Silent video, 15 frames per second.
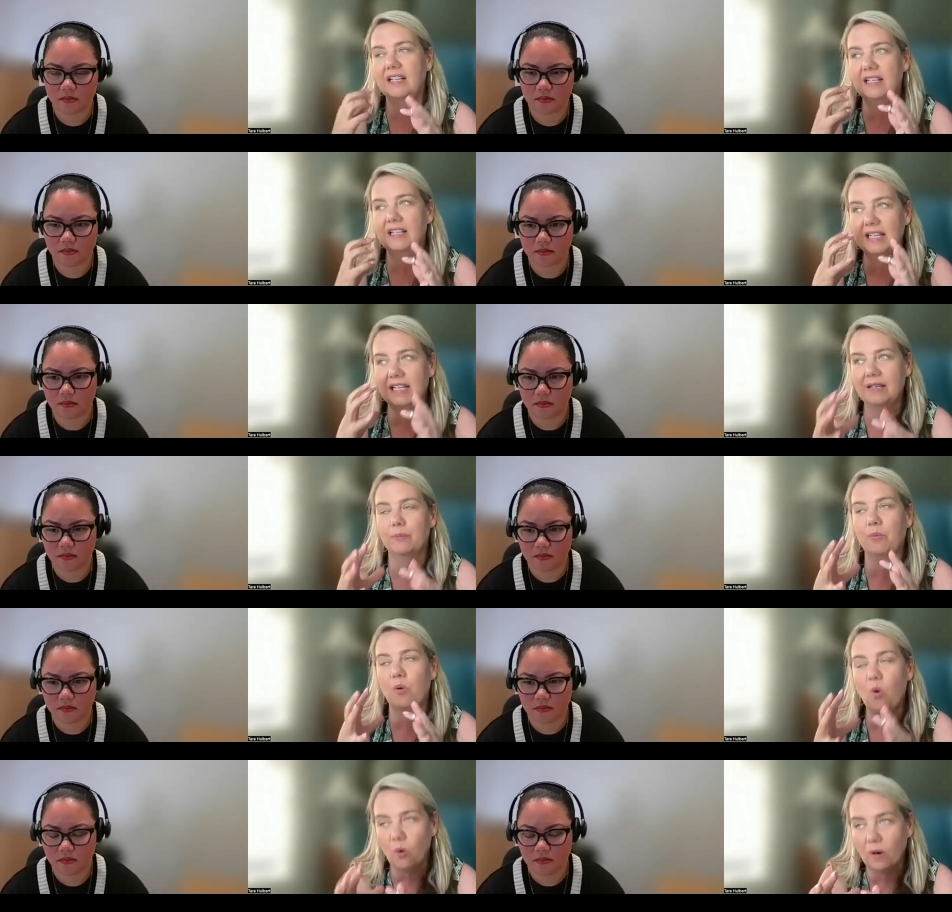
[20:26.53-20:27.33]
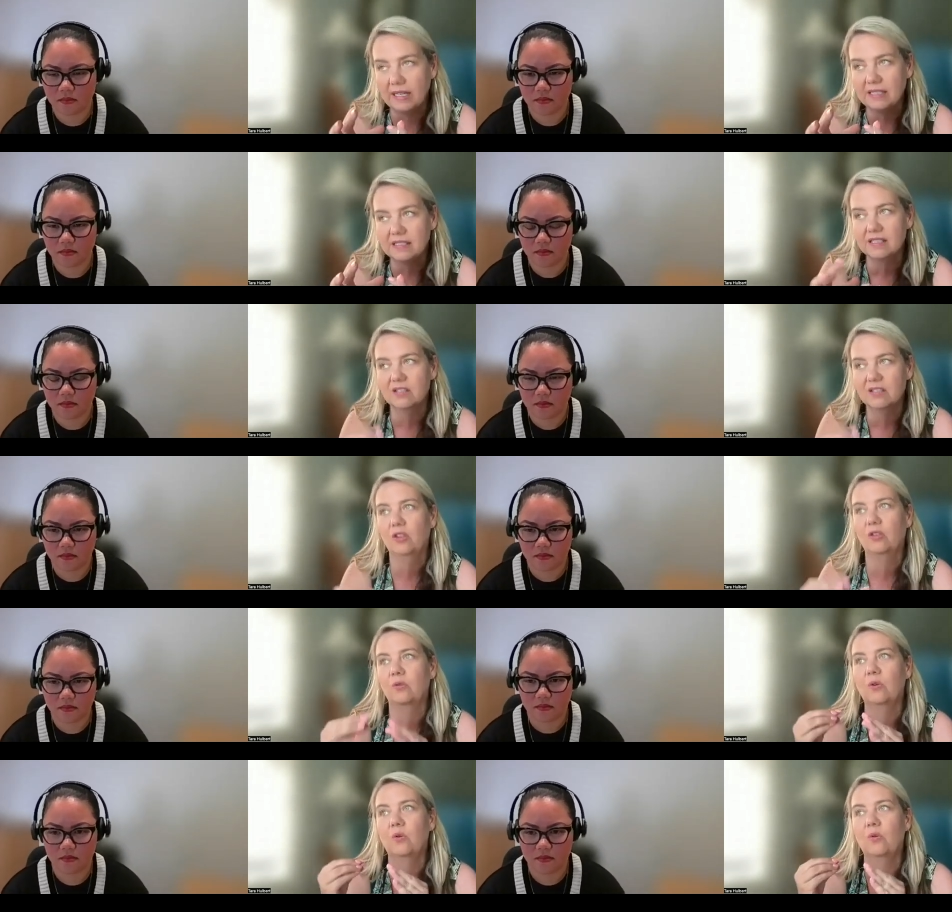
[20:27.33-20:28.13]
Speaker 1: get points
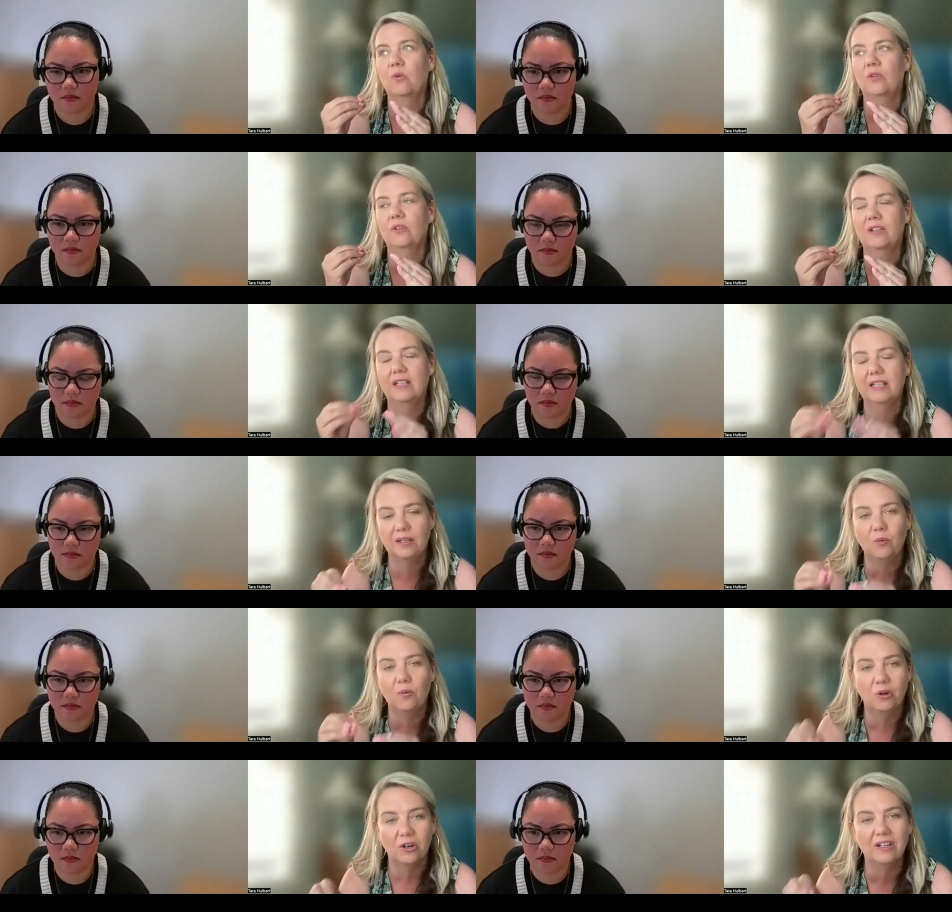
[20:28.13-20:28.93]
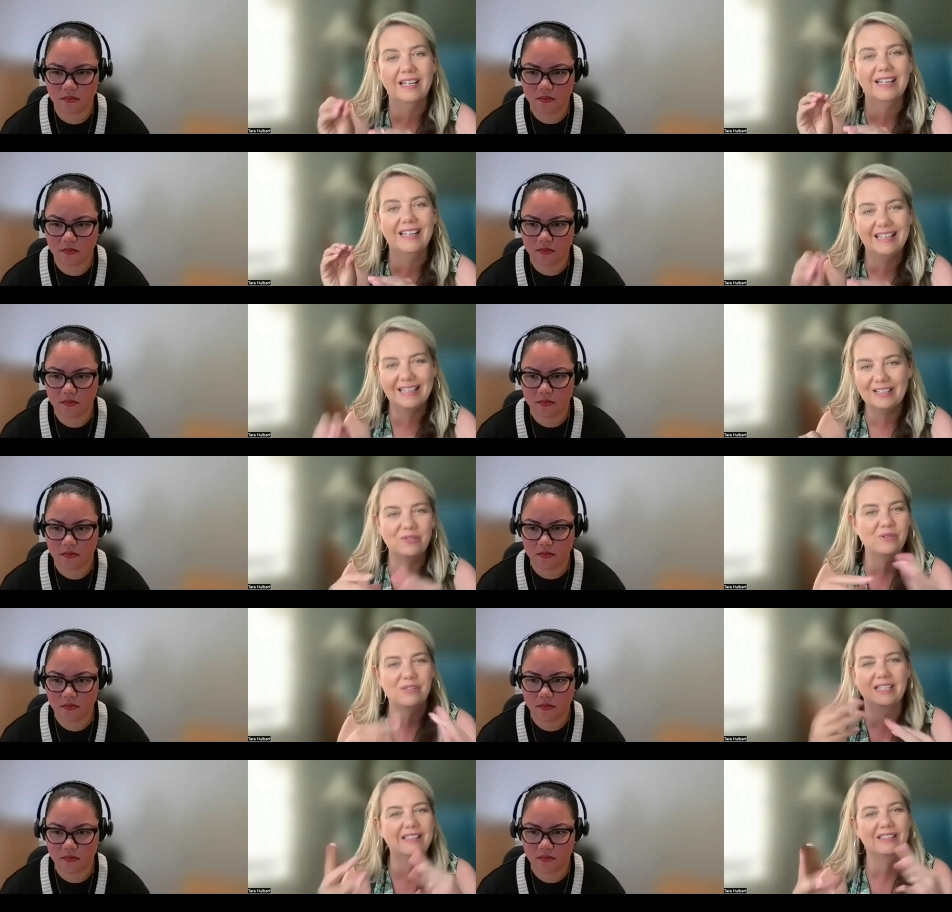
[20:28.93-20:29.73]
through working in New
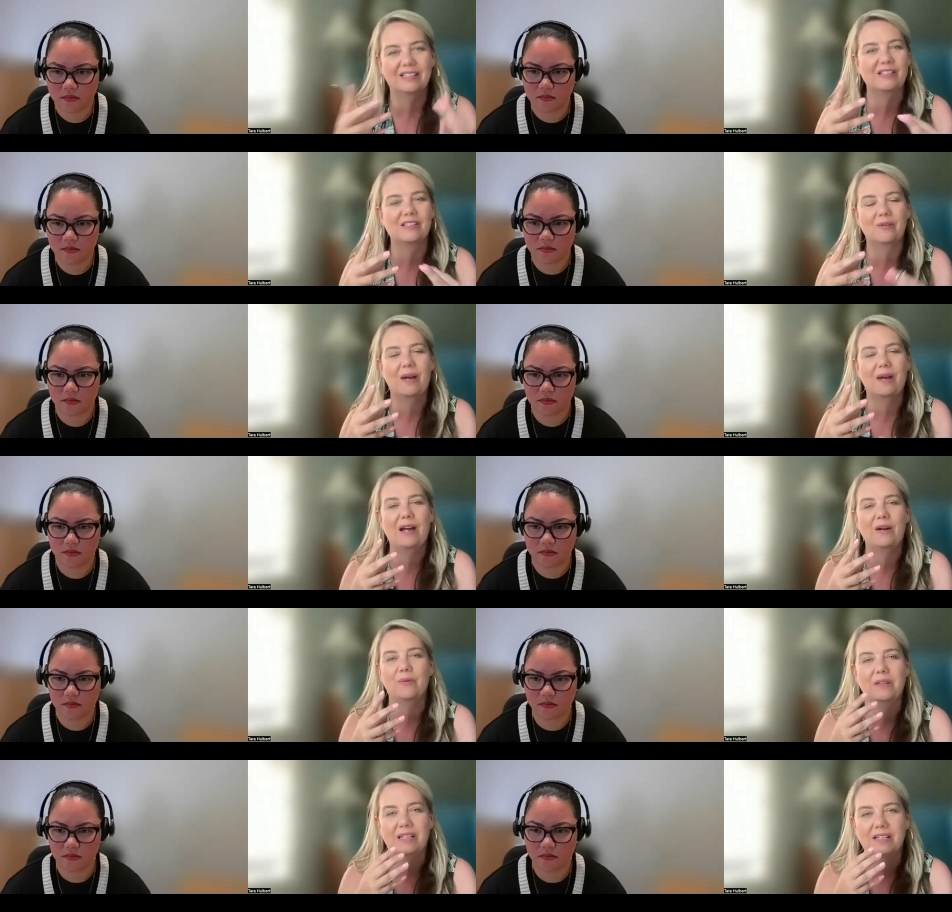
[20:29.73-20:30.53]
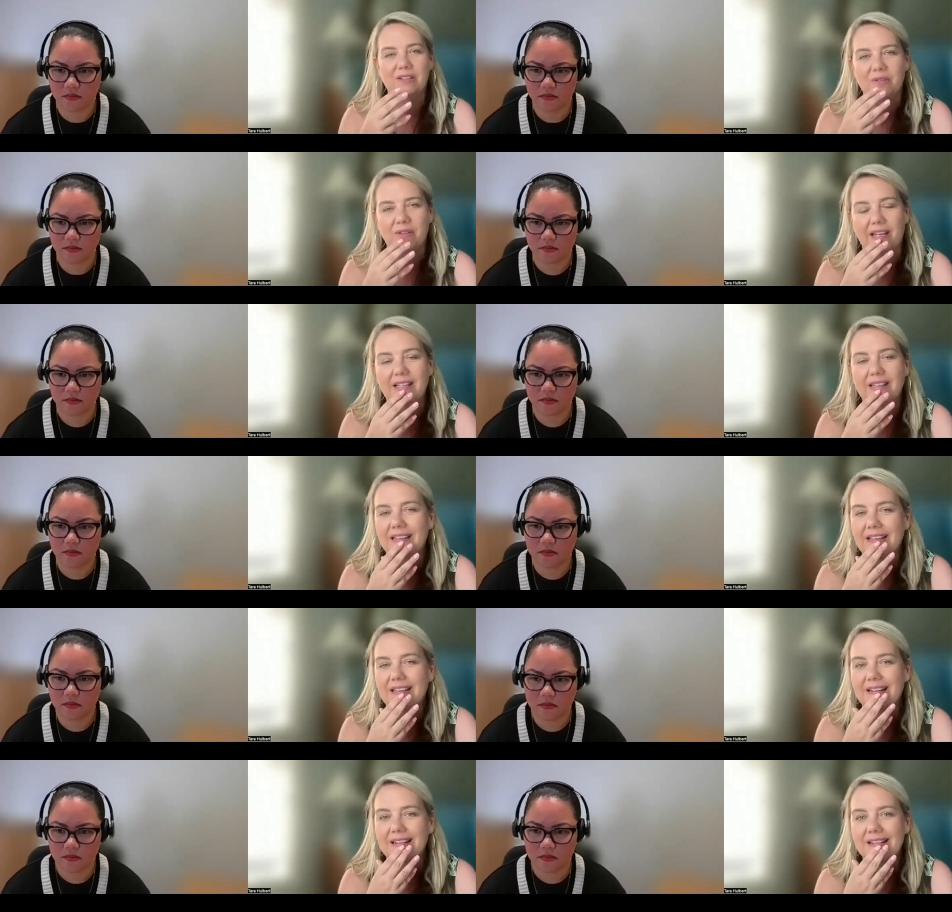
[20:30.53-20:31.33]
Zealand. So how would they do that
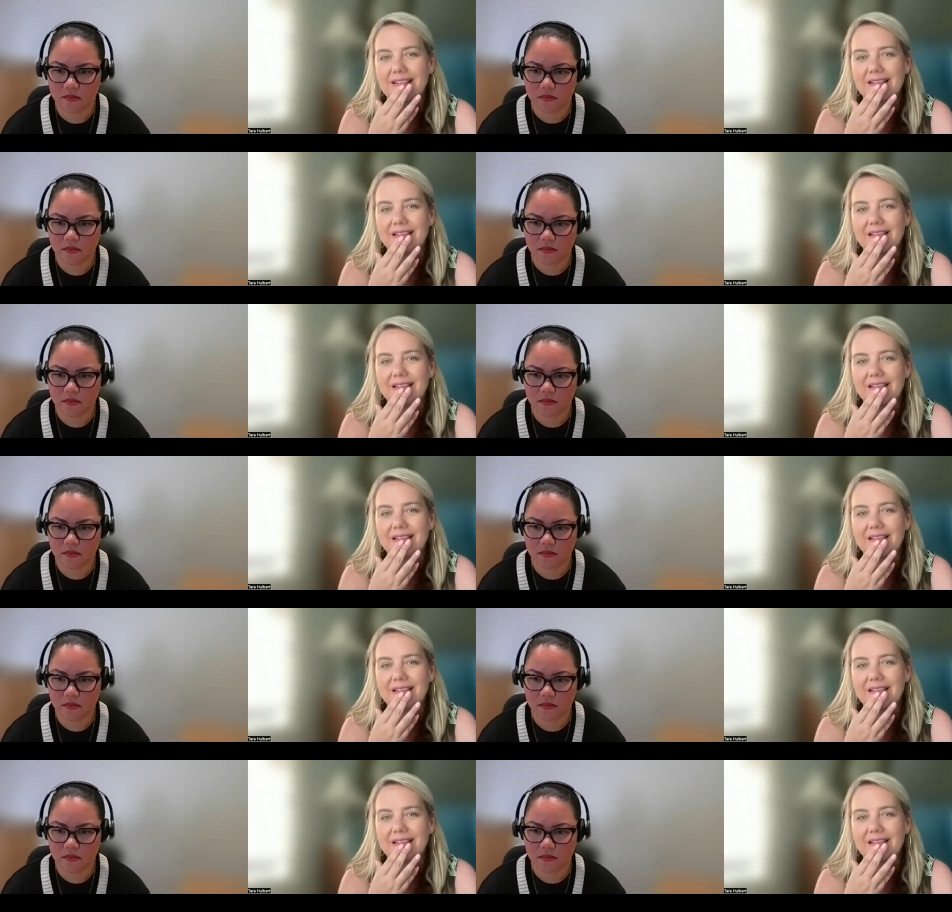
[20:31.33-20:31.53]
then?